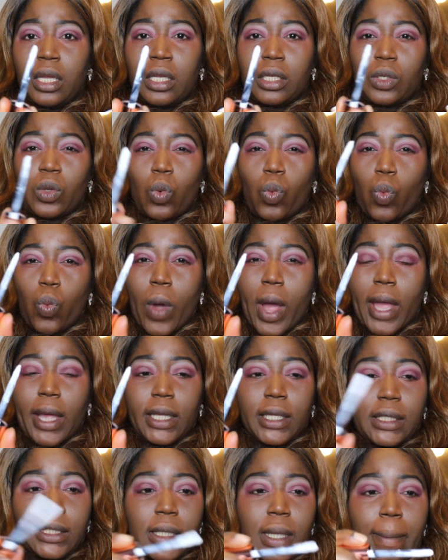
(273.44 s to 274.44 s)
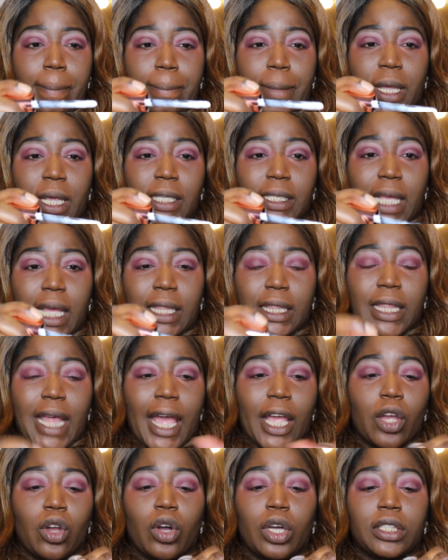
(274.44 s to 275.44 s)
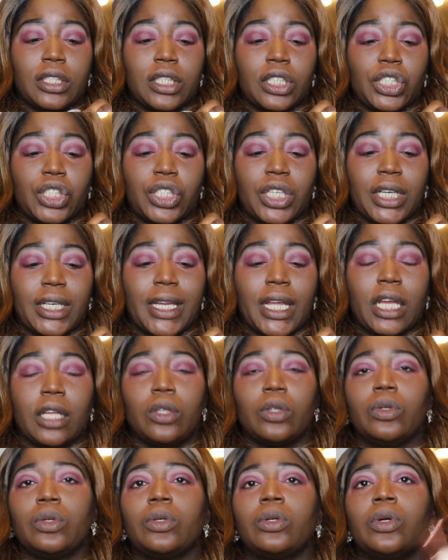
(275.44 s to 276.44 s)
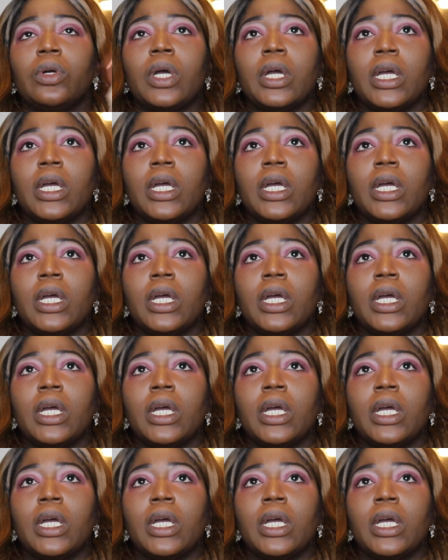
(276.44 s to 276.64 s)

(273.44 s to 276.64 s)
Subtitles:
It's a white base, and I got the shade halo.